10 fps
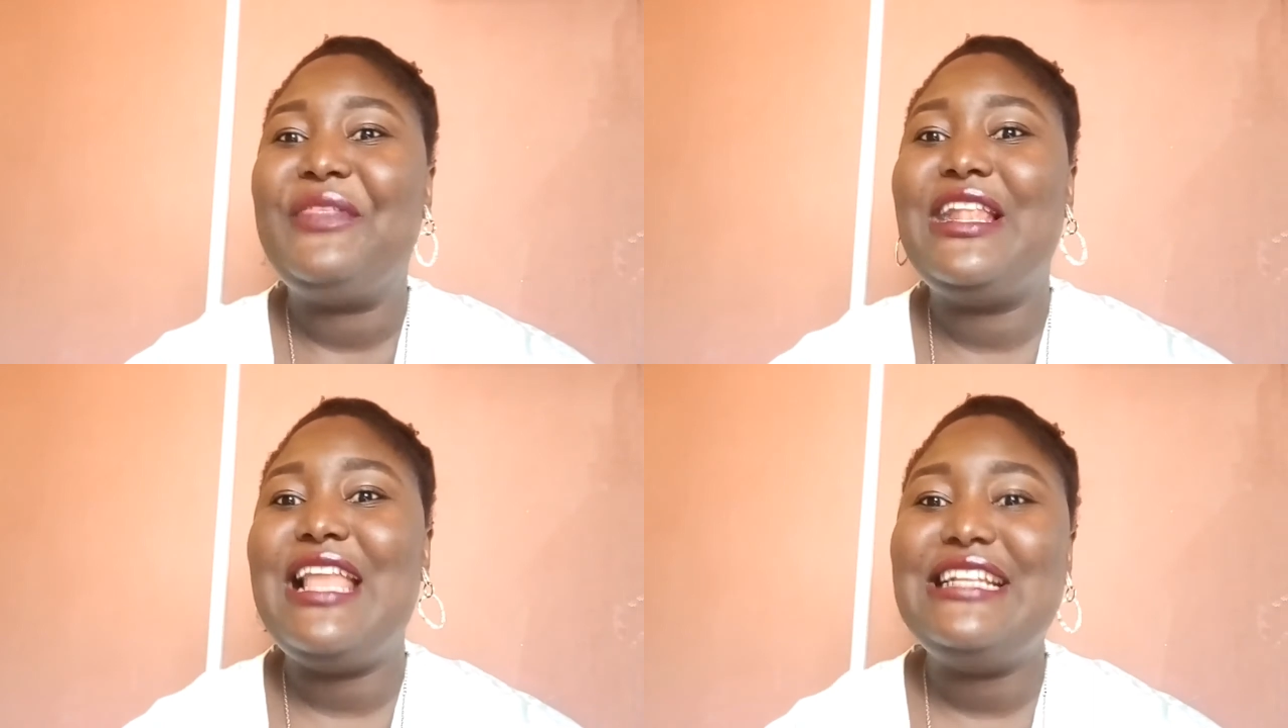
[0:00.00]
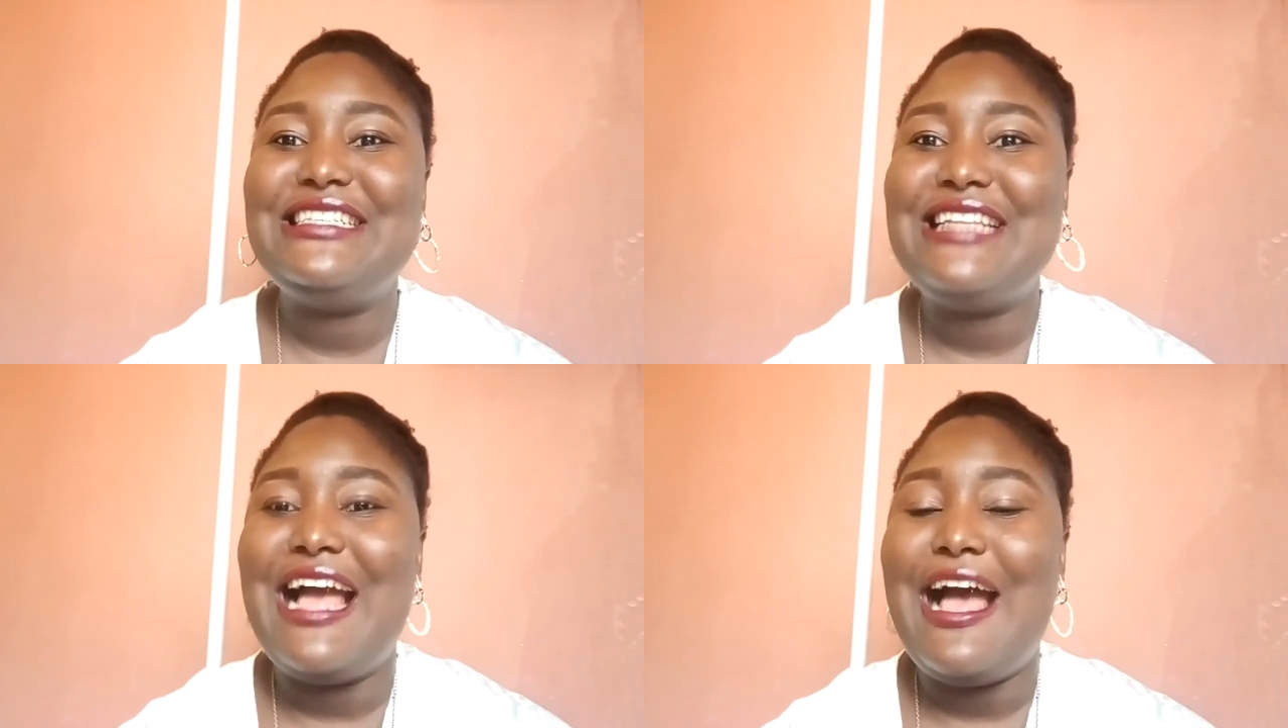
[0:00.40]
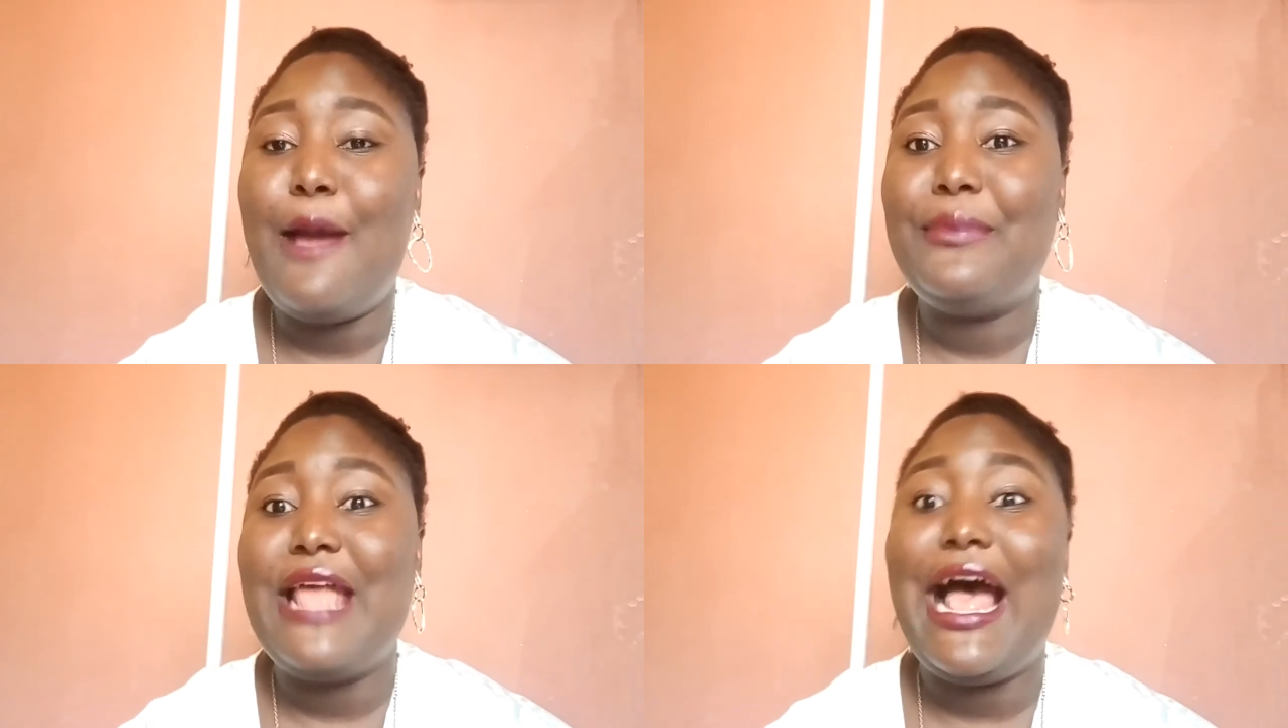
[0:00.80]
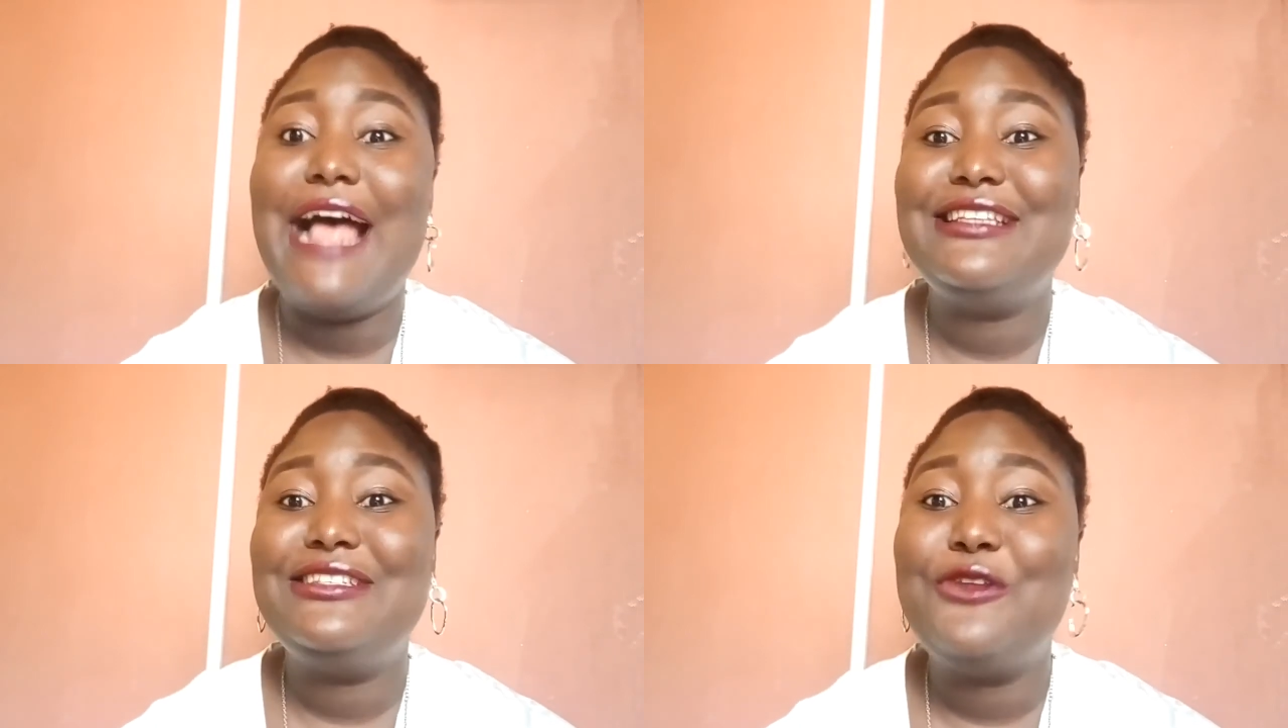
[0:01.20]
lending app that
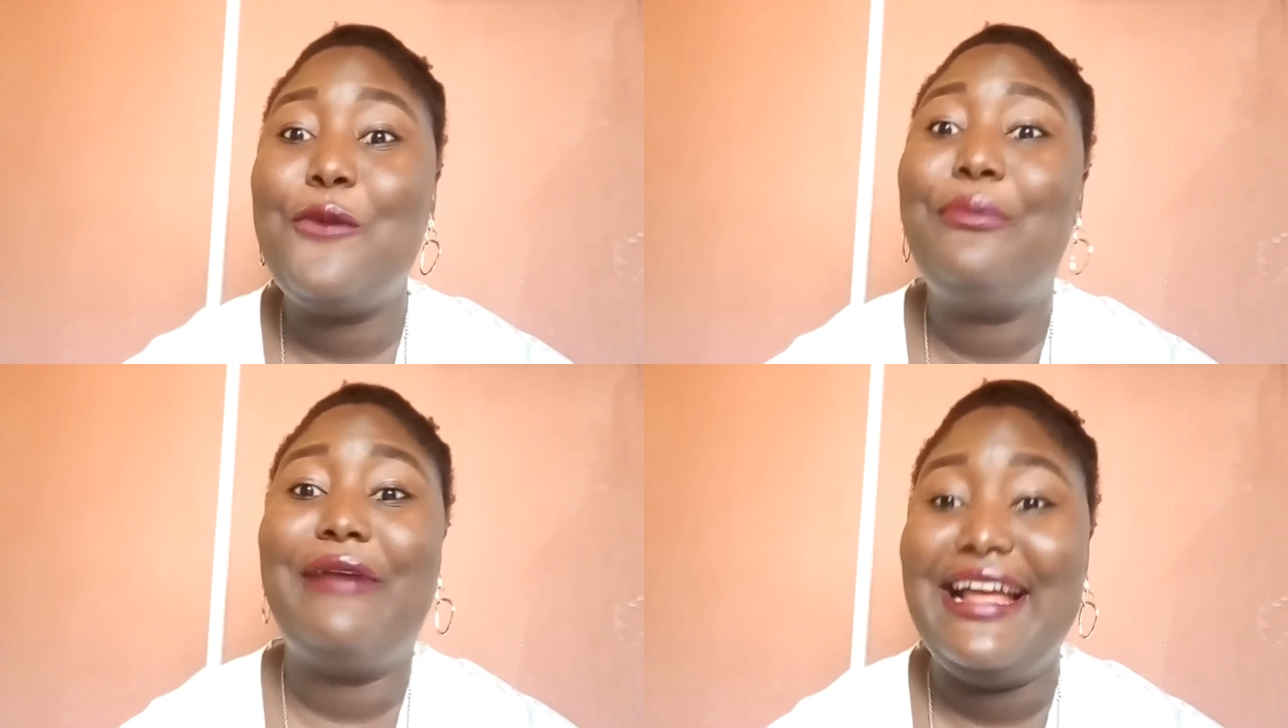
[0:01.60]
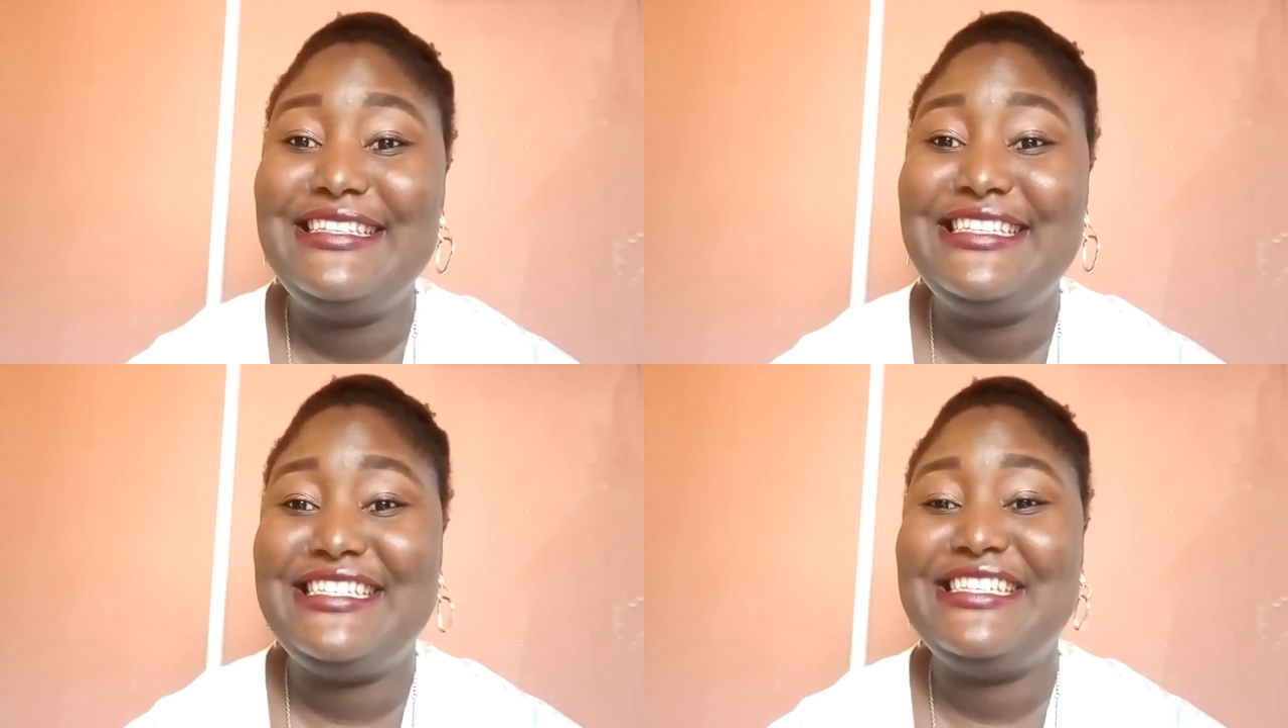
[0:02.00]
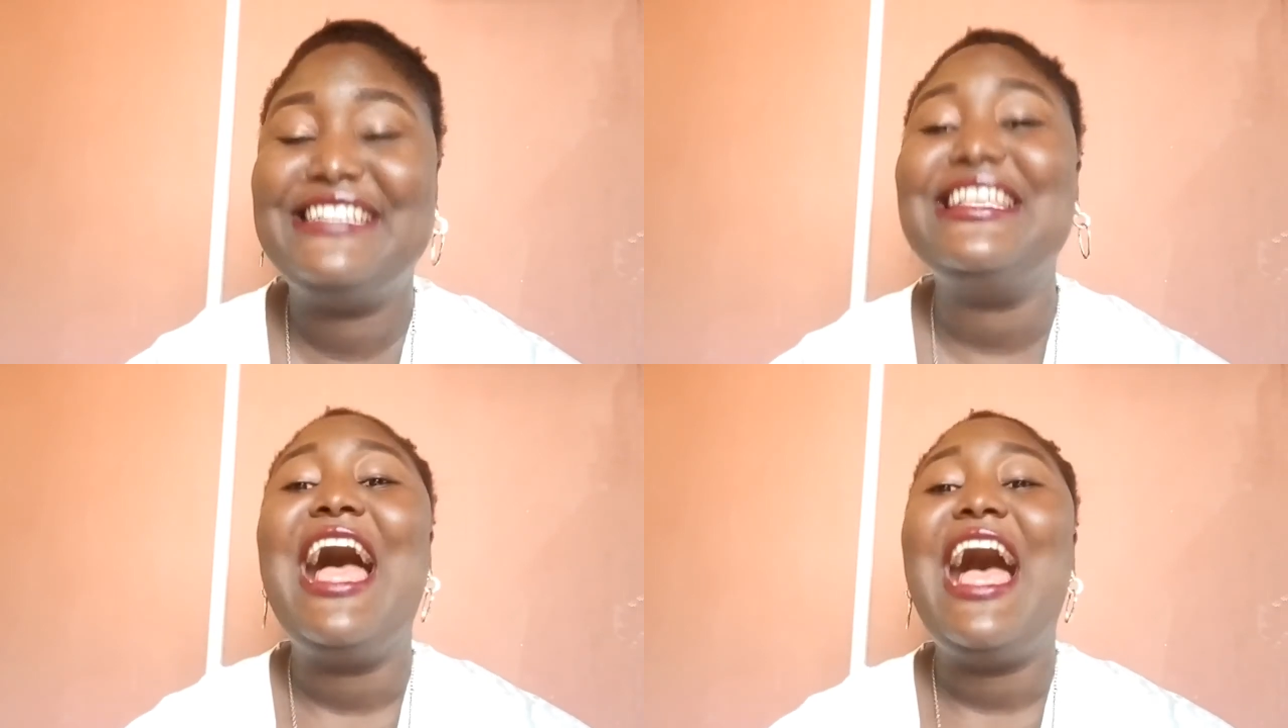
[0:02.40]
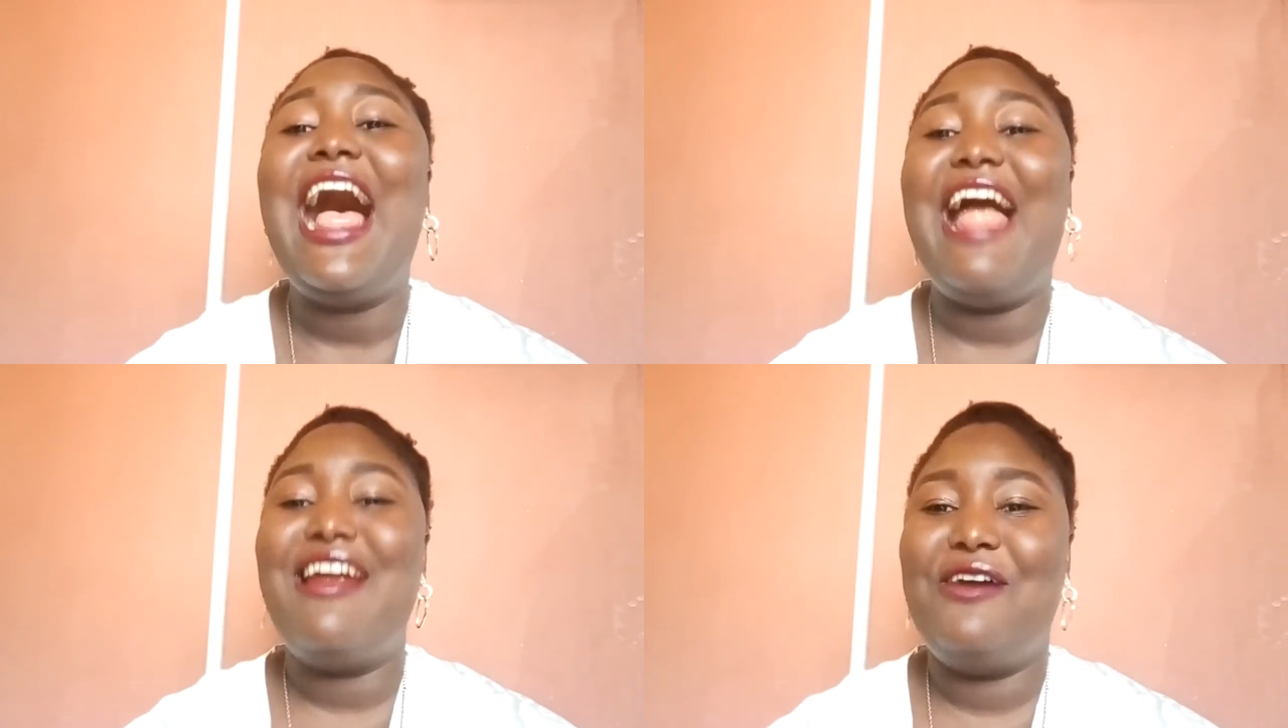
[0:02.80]
has no branches
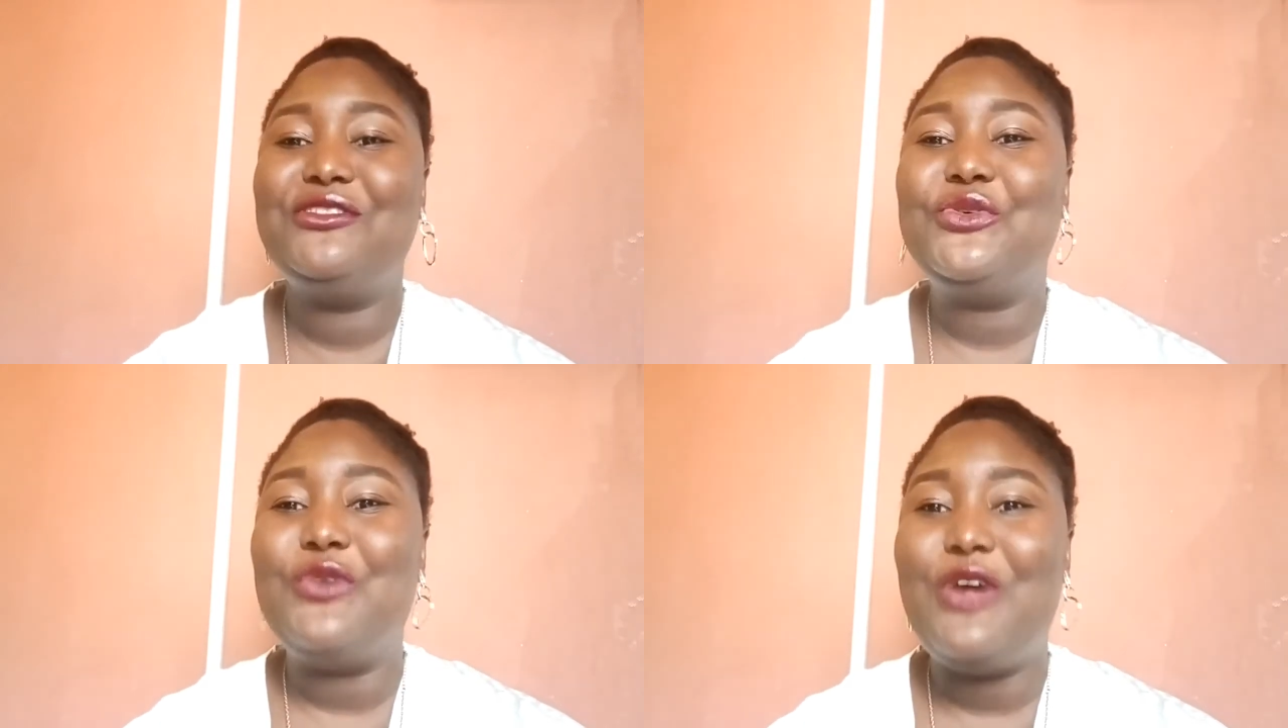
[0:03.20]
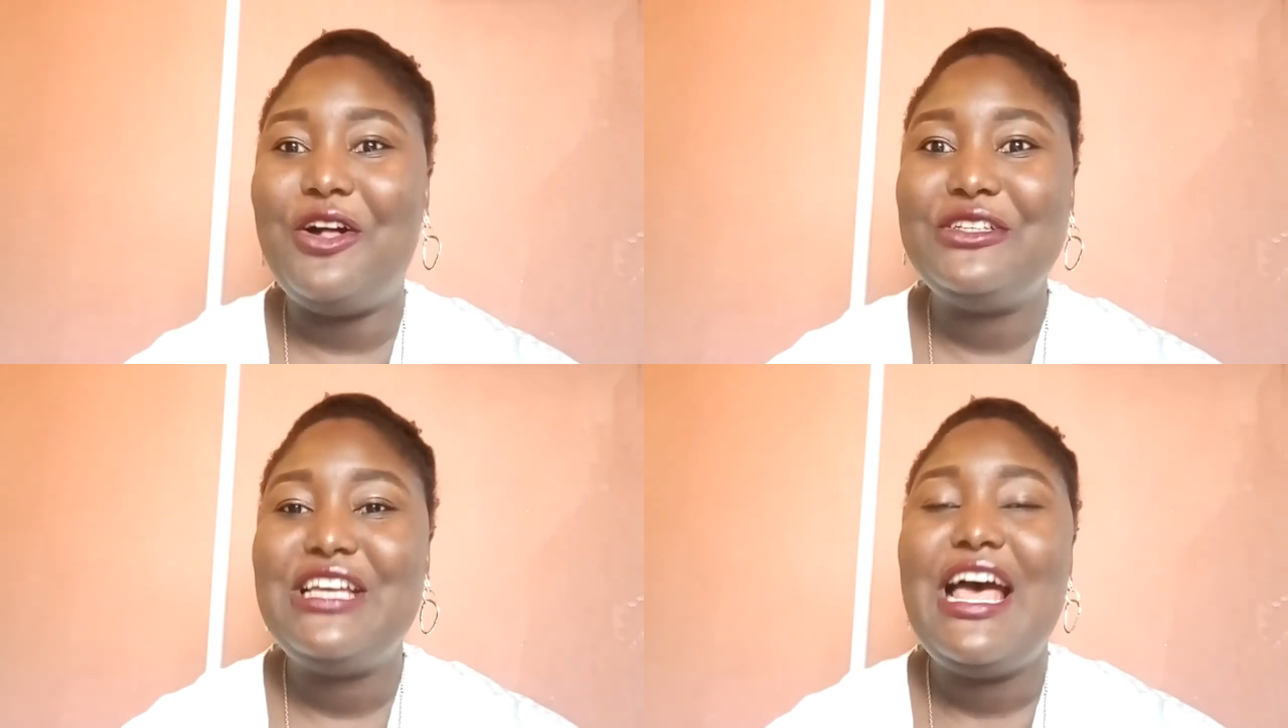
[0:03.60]
around the world,